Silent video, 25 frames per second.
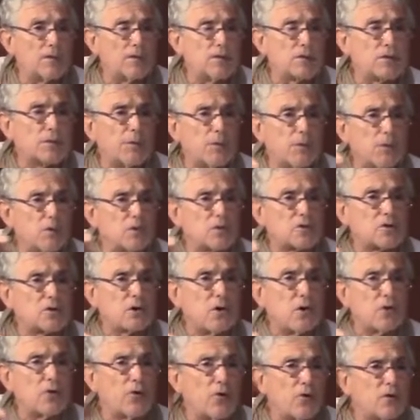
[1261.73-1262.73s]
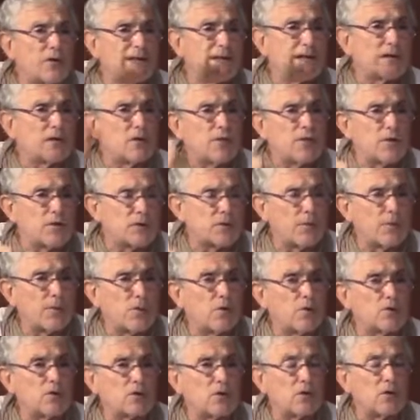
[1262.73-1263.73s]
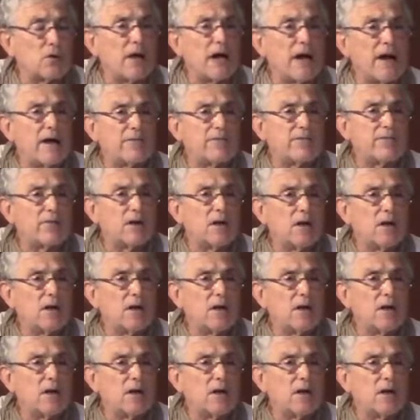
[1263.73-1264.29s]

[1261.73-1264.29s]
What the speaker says: The spirit soul. Don't kill the spiritual life.